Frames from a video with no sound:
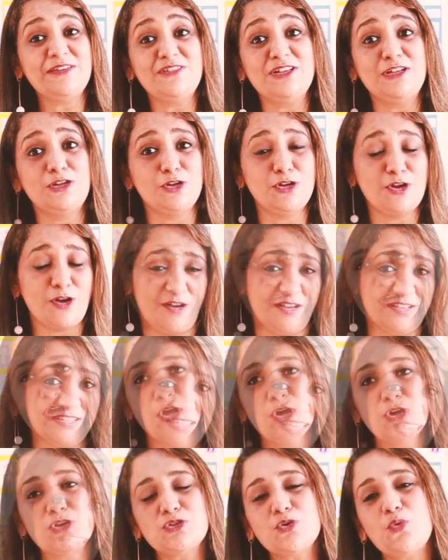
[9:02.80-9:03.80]
even
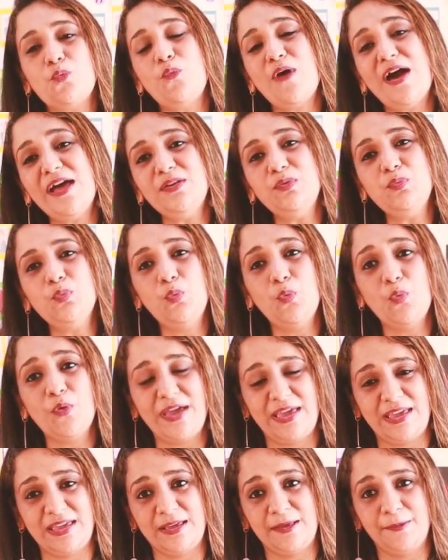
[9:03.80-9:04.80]
lost. So one
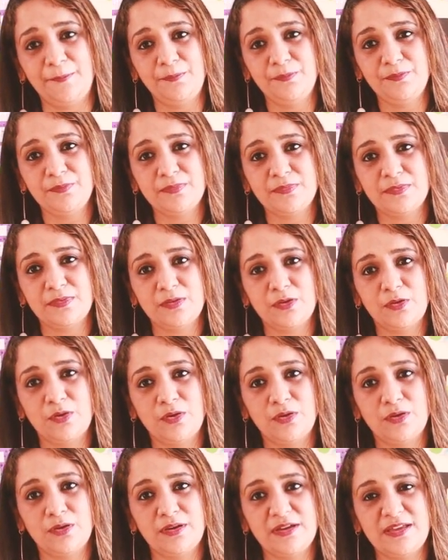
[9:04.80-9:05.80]
way
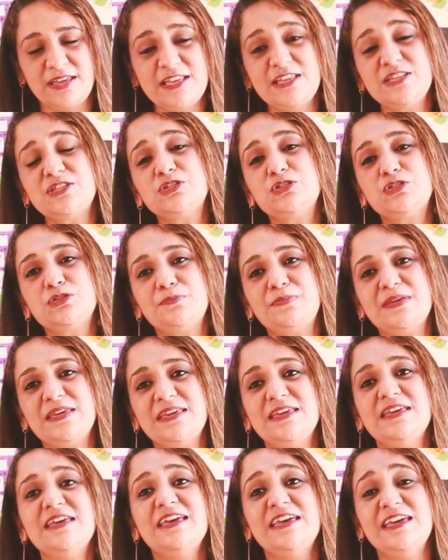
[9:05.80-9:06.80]
is to
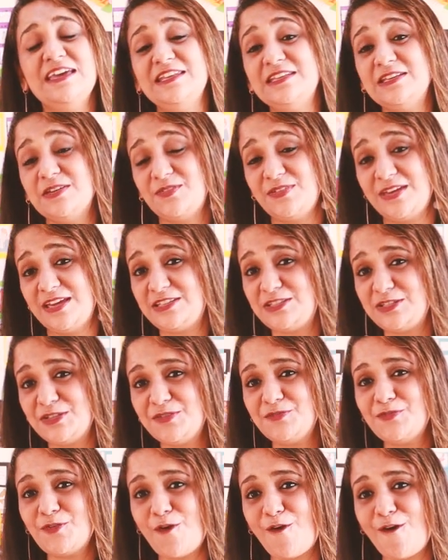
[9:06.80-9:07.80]
be
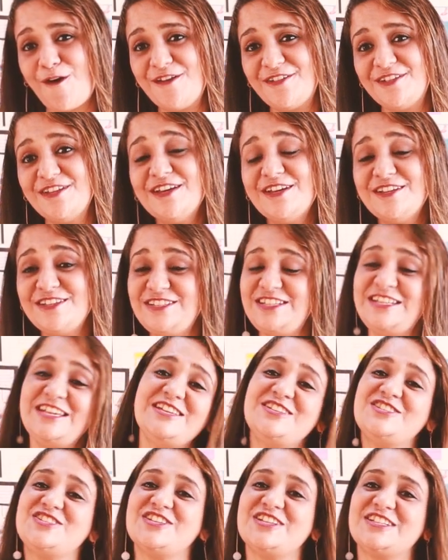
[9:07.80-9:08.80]
innovative or
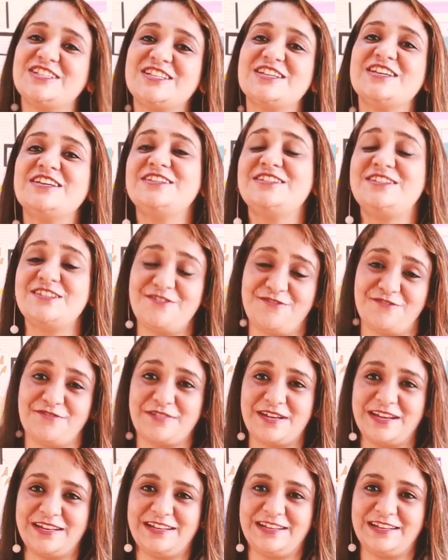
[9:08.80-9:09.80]
teach it
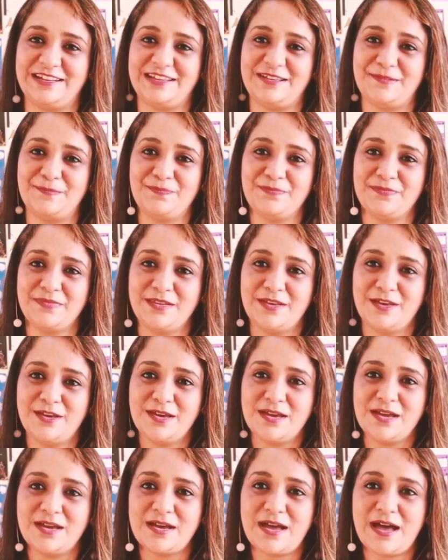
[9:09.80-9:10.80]
differently.
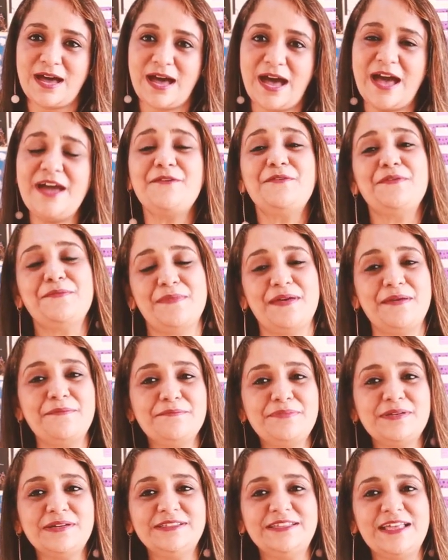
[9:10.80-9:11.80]
I
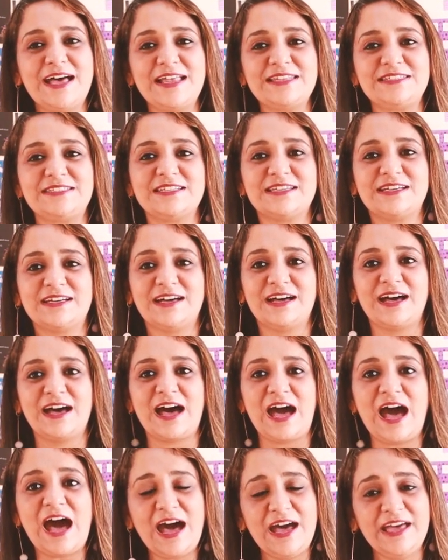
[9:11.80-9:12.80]
remember that
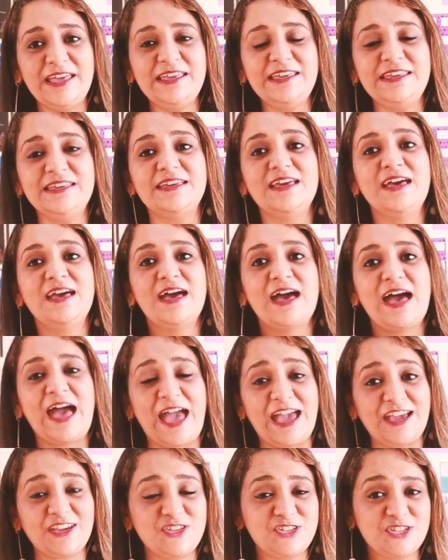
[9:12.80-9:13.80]
I
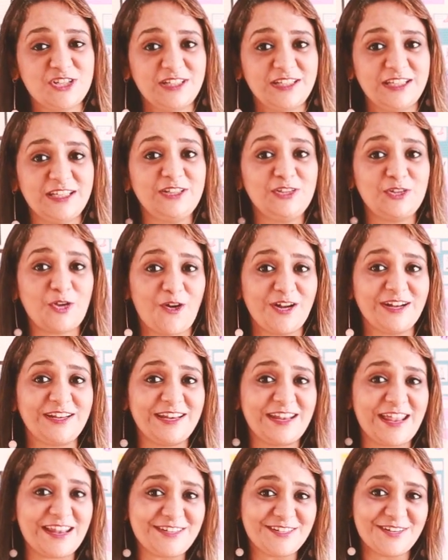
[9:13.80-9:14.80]
actually
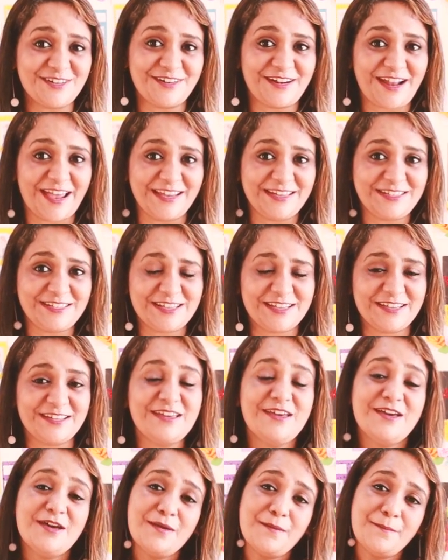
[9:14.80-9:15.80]
taught letter
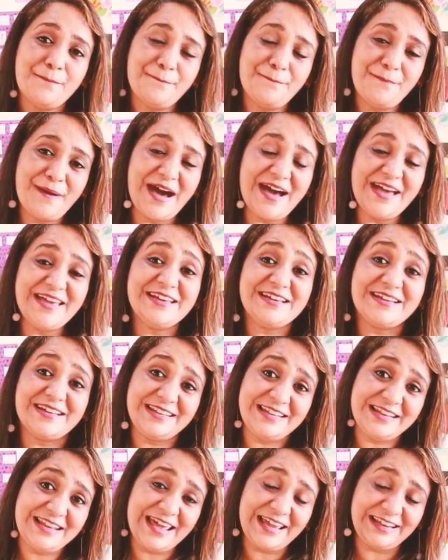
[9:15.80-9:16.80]
writing by
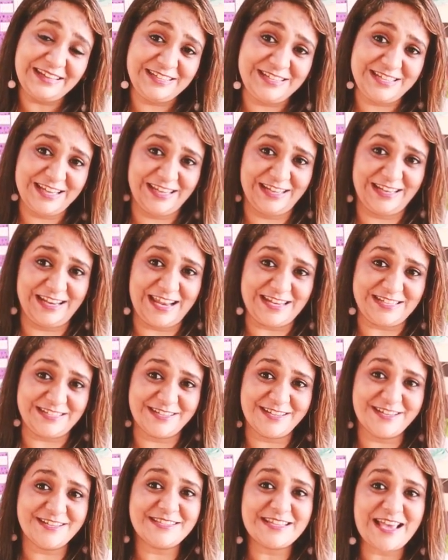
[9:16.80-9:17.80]
collecting
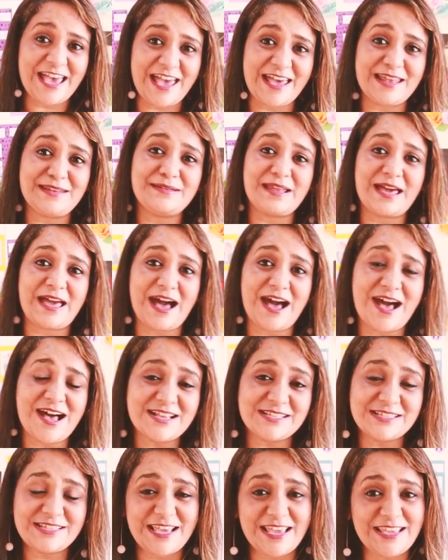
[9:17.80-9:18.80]
letters and
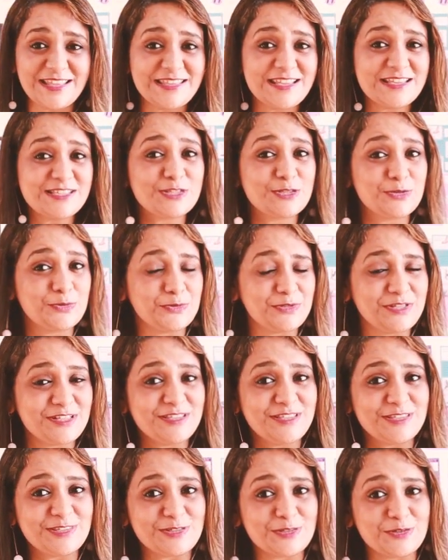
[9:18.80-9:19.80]
asking the
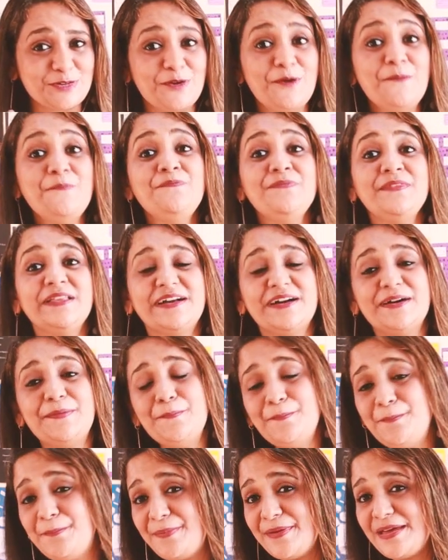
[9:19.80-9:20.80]
students to
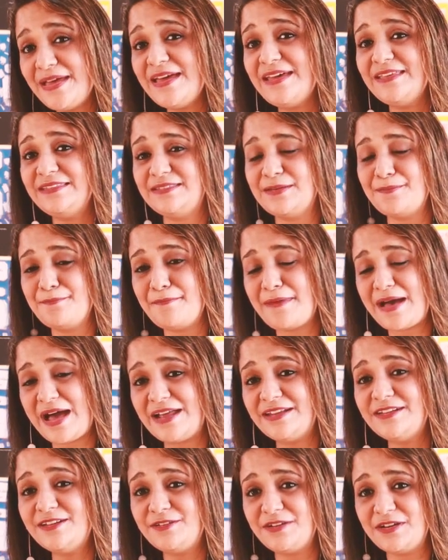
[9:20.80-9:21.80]
compare the
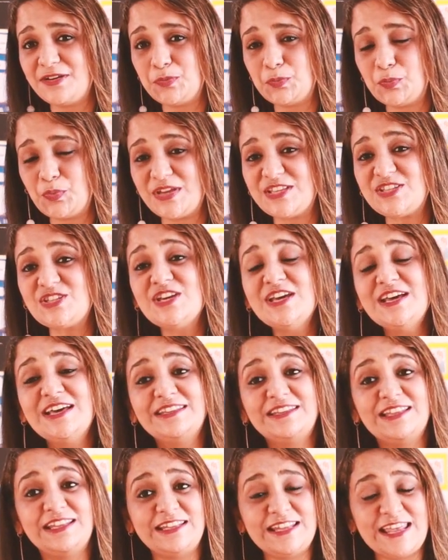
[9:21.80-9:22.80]
manner in which
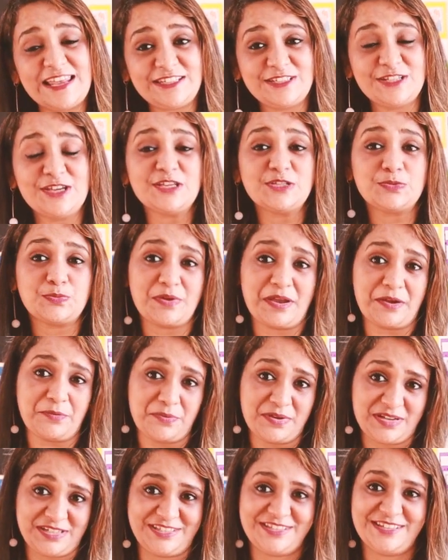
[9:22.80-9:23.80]
the letters were
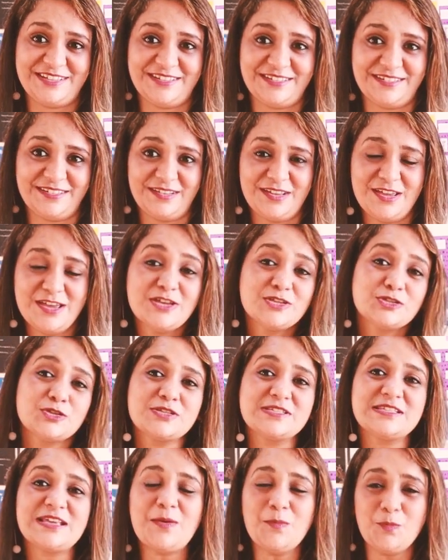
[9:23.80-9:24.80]
written. So
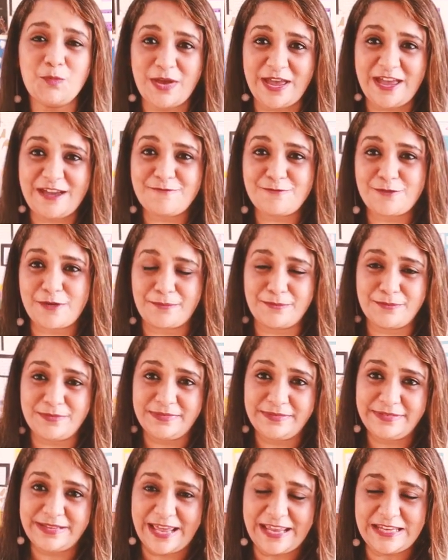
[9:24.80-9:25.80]
somewhere
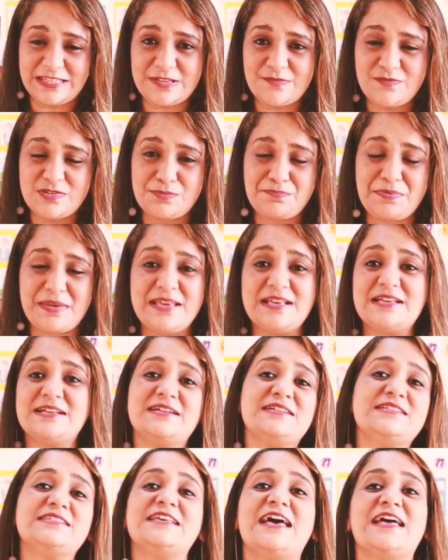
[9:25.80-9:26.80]
from native
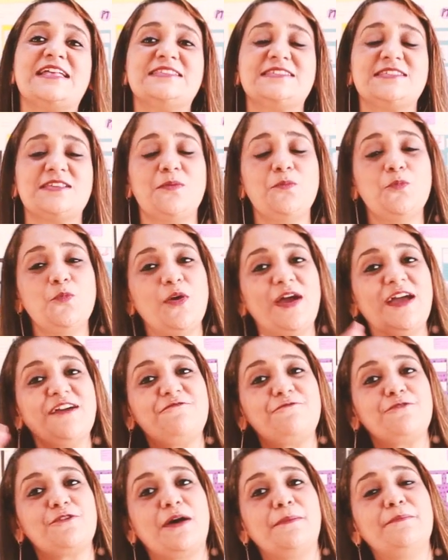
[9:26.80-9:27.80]
speakers and
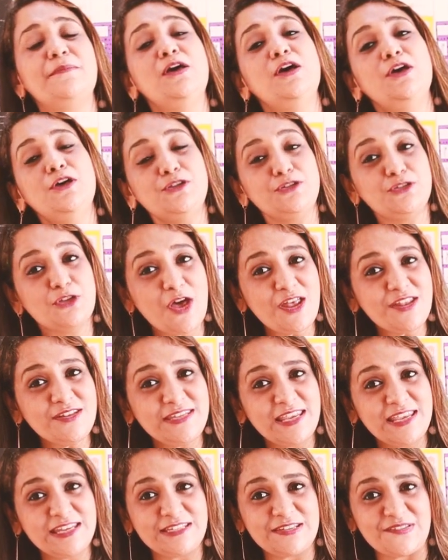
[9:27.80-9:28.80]
somewhere from
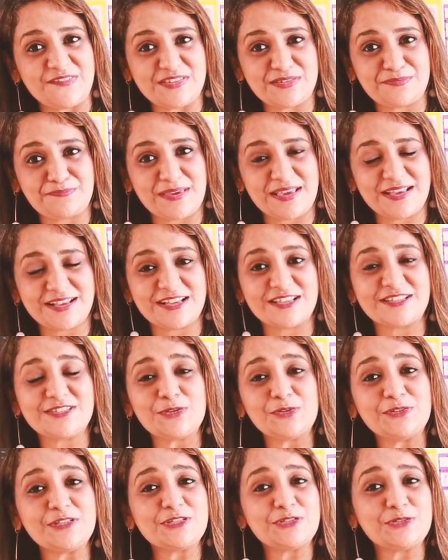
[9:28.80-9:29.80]
non-native speakers.
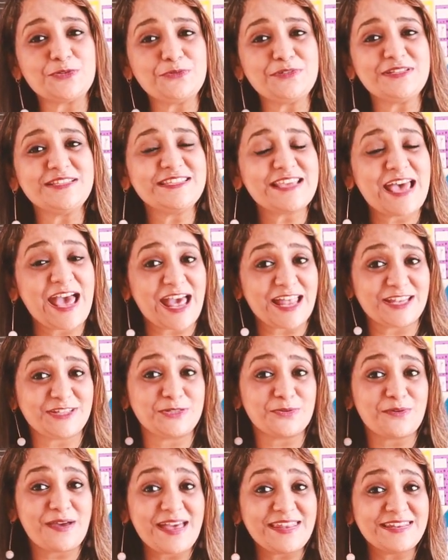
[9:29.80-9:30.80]
So the students had
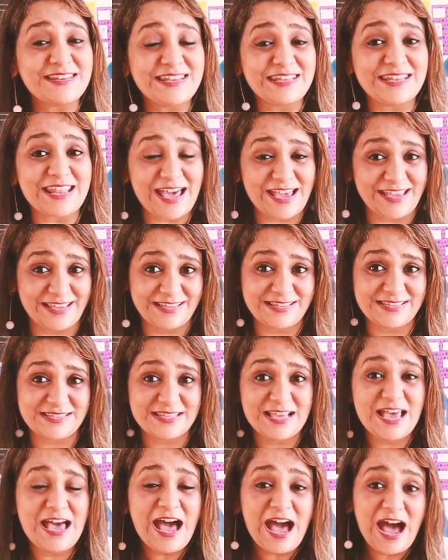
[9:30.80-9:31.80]
to
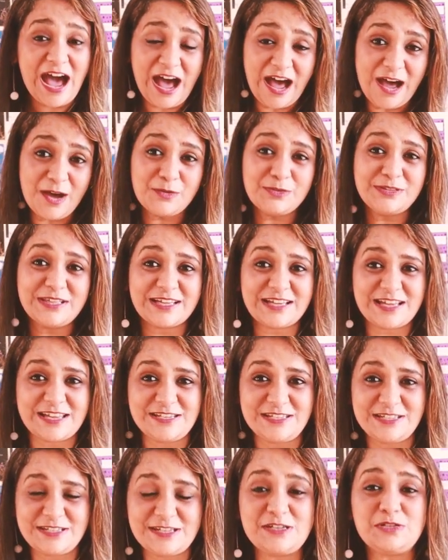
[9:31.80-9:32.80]
analyze how the
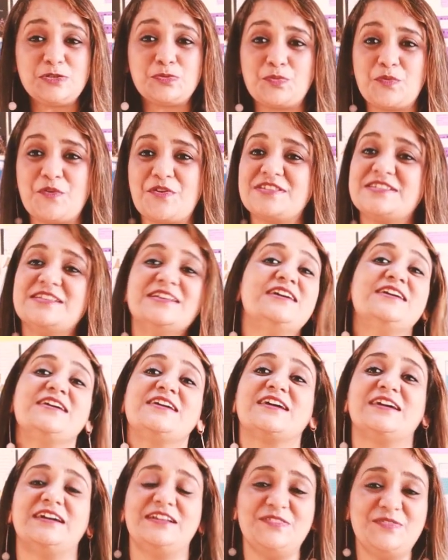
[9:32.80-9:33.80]
content was
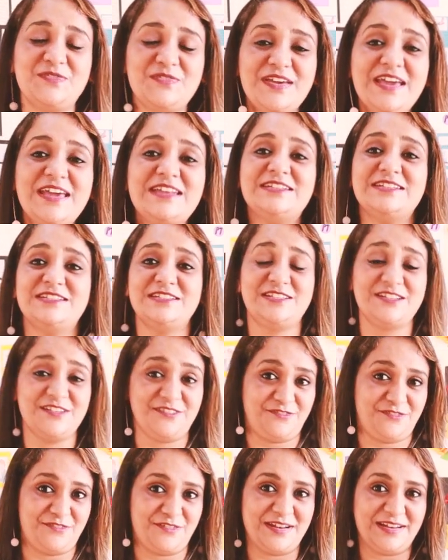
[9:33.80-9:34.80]
conveyed
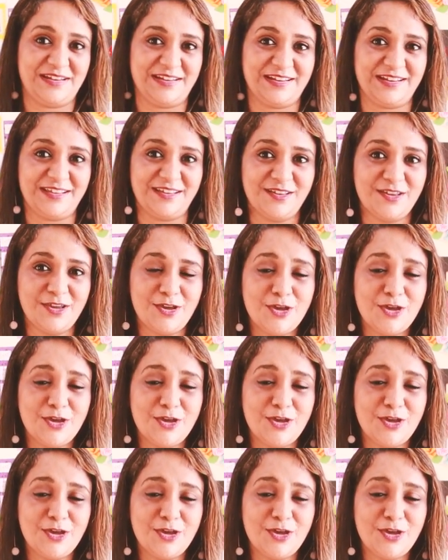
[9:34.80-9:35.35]
differently.